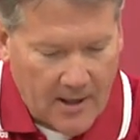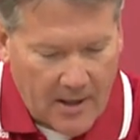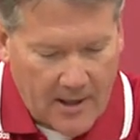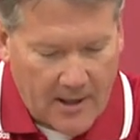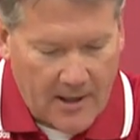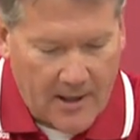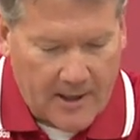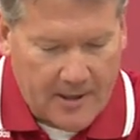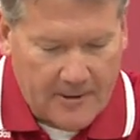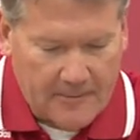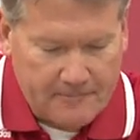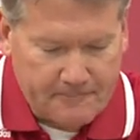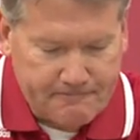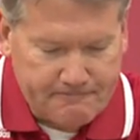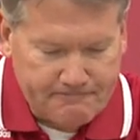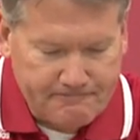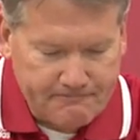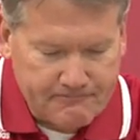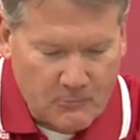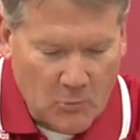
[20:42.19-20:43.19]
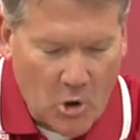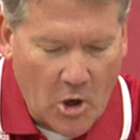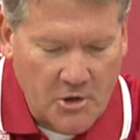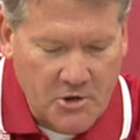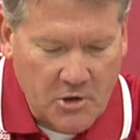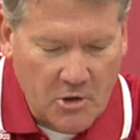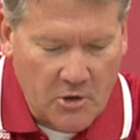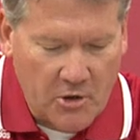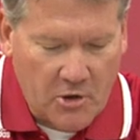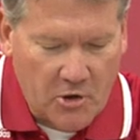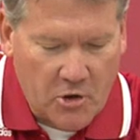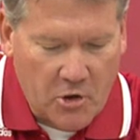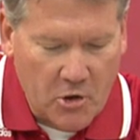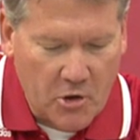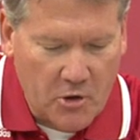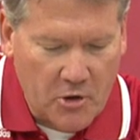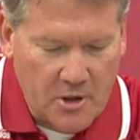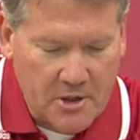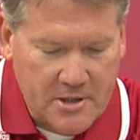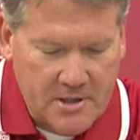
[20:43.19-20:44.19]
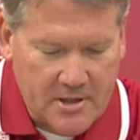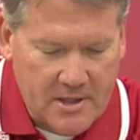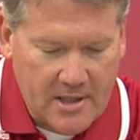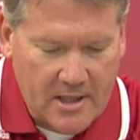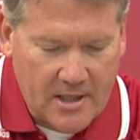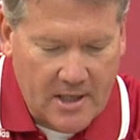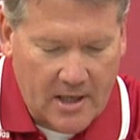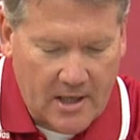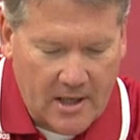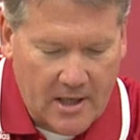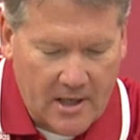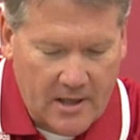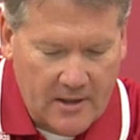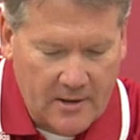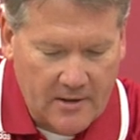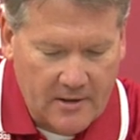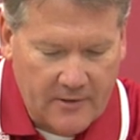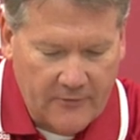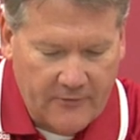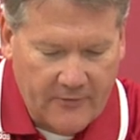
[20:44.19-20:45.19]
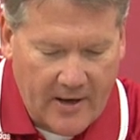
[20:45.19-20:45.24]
We're also going to encourage the